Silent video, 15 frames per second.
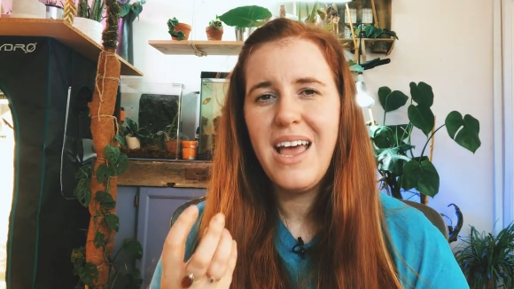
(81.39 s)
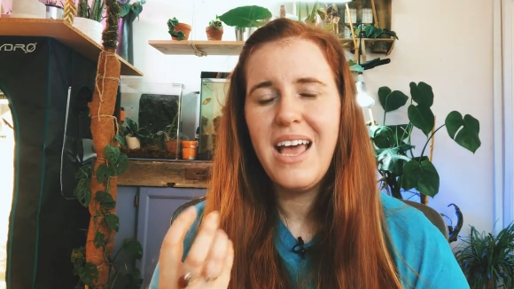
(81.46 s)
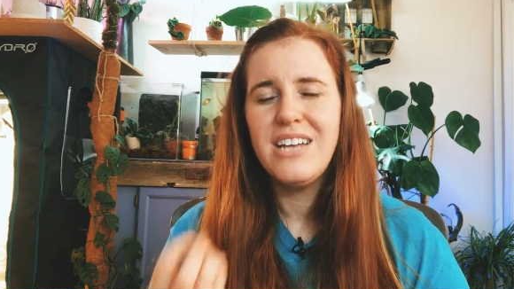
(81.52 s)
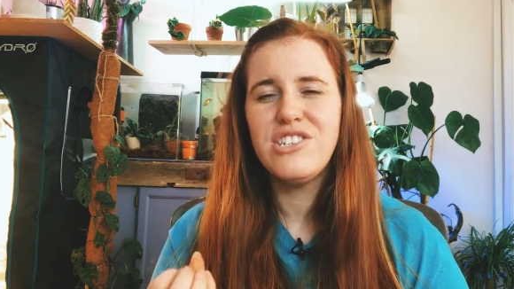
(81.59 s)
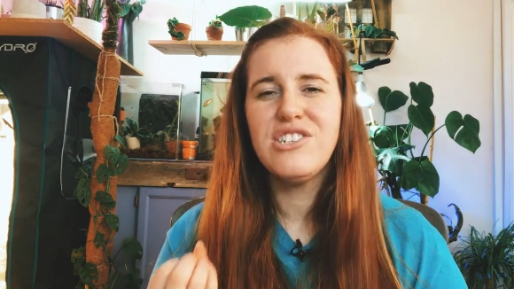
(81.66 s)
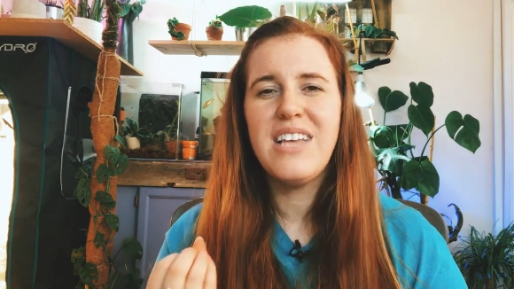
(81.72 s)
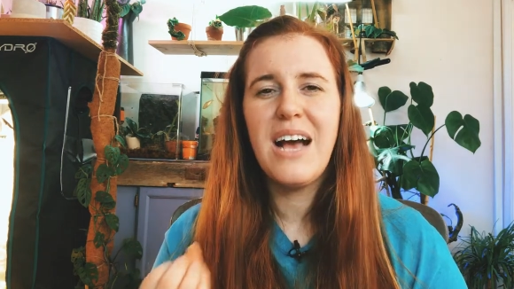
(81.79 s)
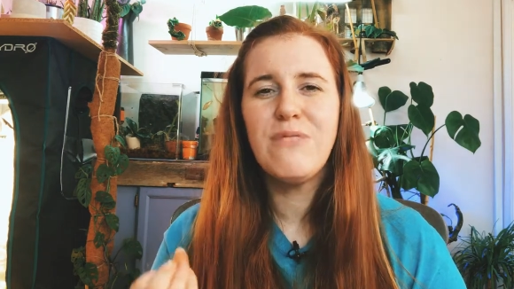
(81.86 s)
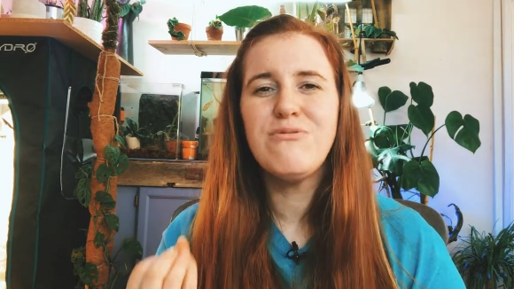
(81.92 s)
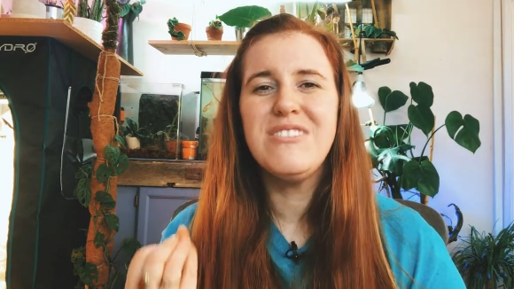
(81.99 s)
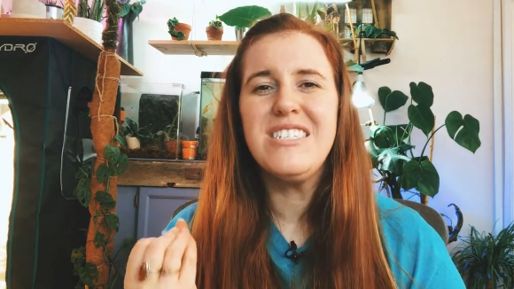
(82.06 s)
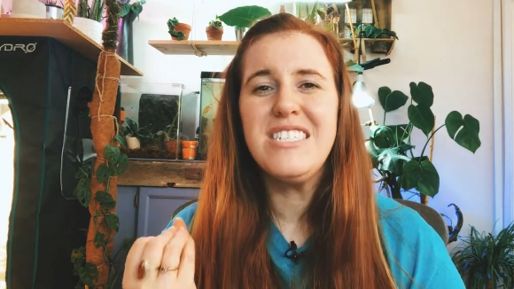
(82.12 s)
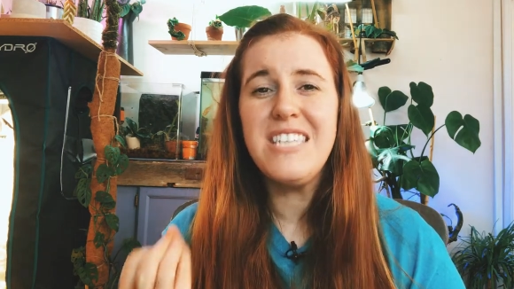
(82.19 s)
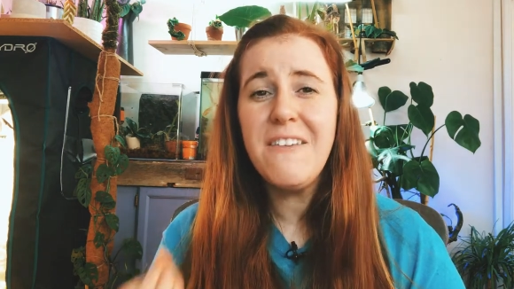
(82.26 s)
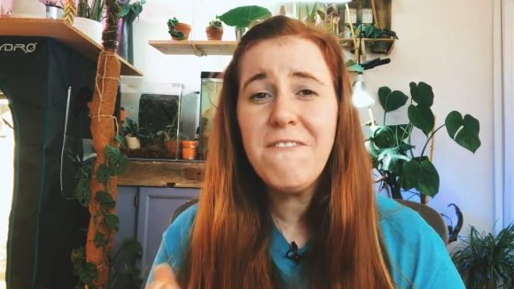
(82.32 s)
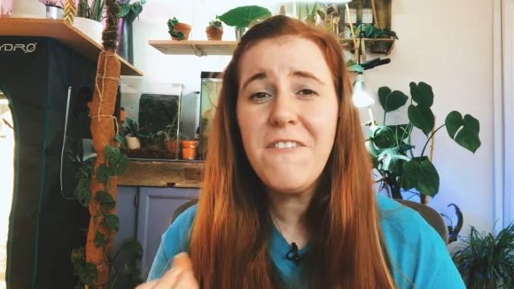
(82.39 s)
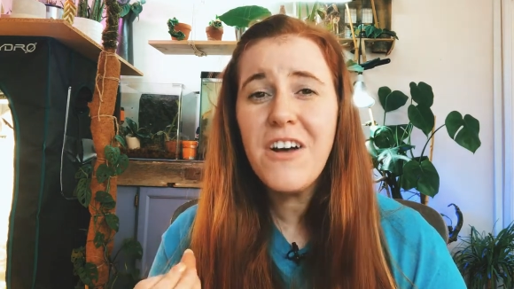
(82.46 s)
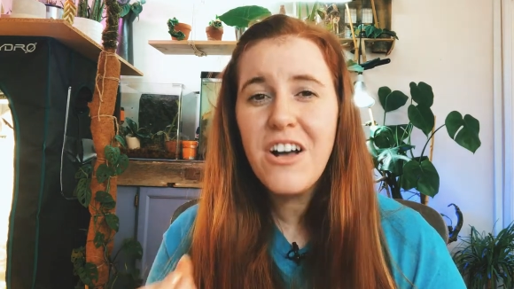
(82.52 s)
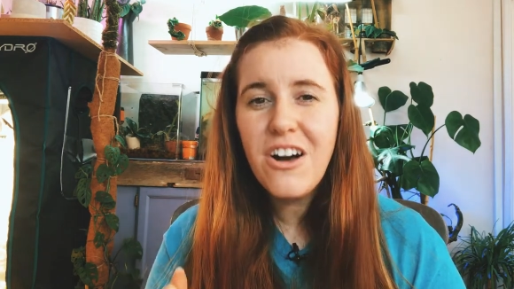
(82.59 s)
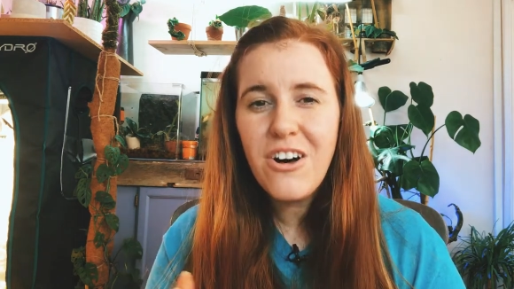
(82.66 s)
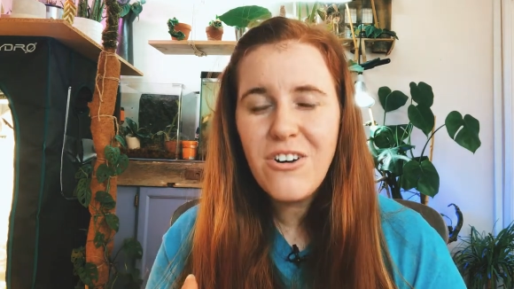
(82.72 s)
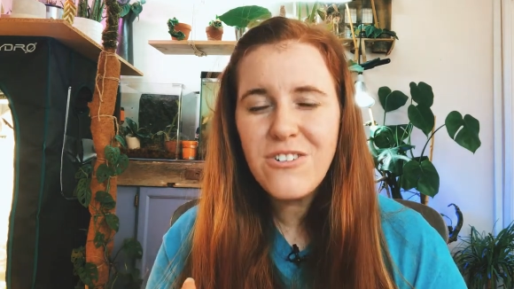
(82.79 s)
and just how
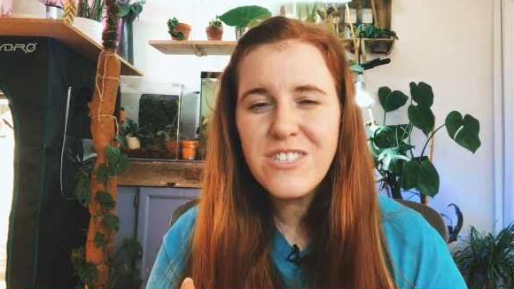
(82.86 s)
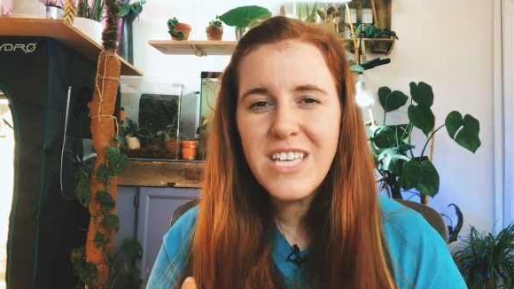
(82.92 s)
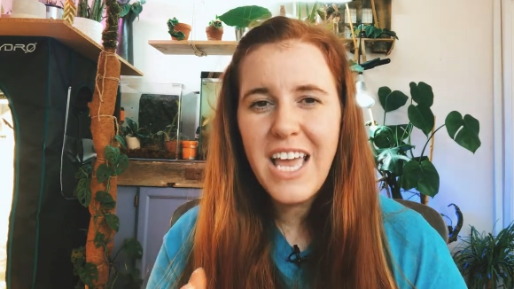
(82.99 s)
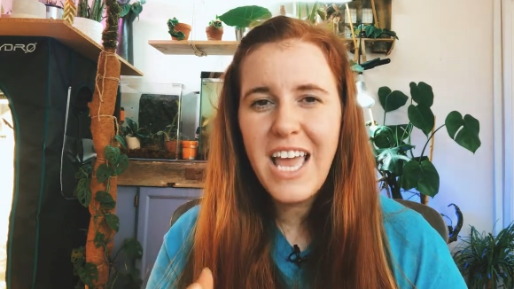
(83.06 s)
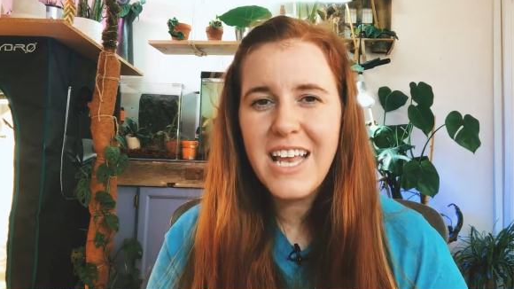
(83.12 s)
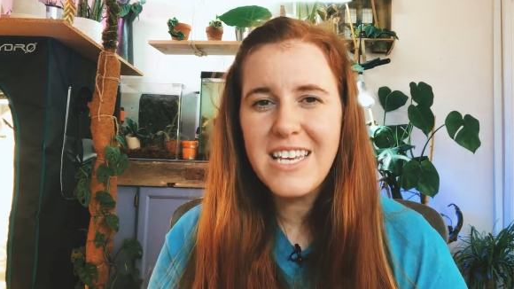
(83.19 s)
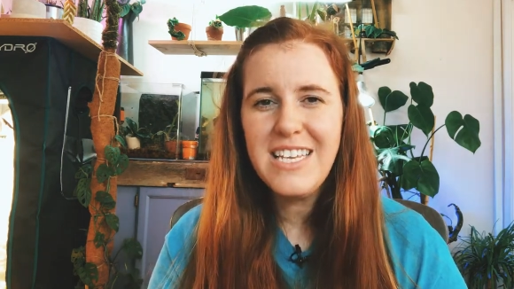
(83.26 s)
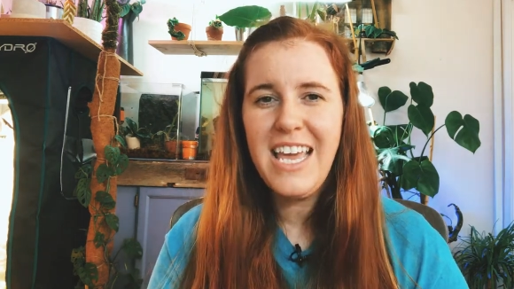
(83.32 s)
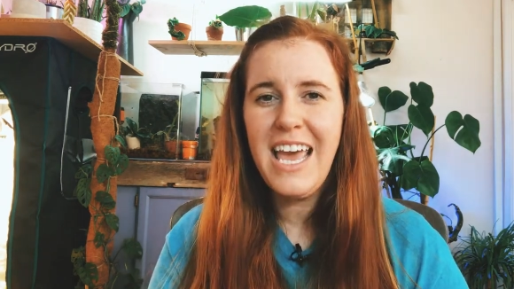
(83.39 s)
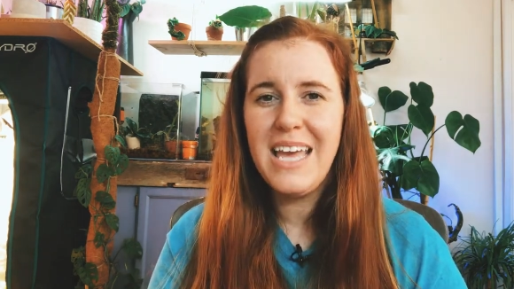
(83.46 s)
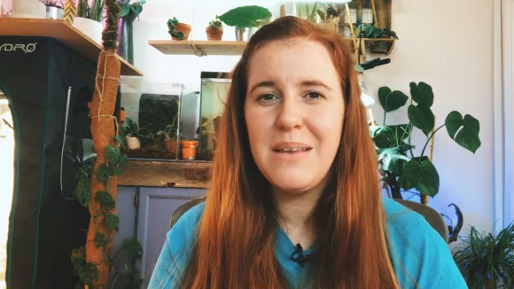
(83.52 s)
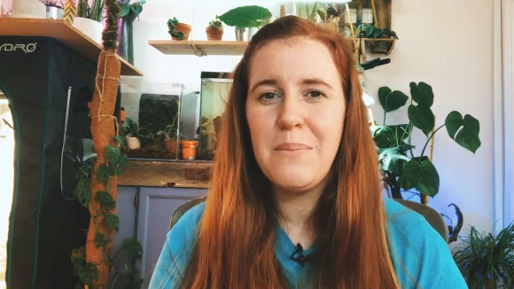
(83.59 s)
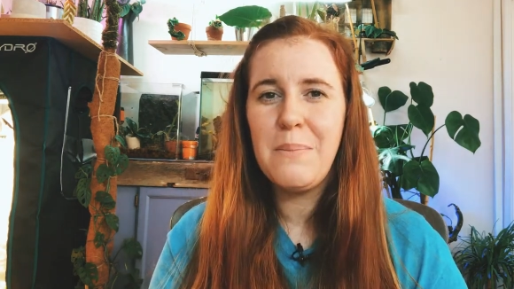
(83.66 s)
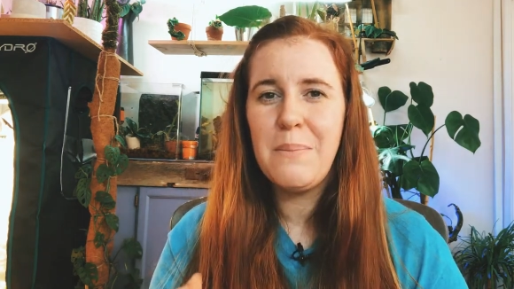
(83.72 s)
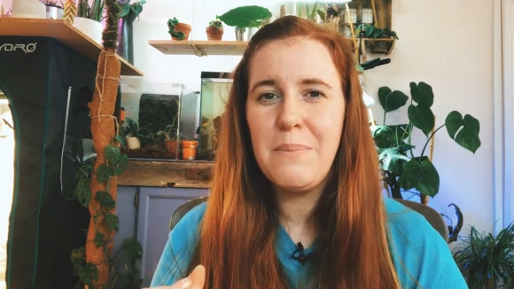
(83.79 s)
difficult it can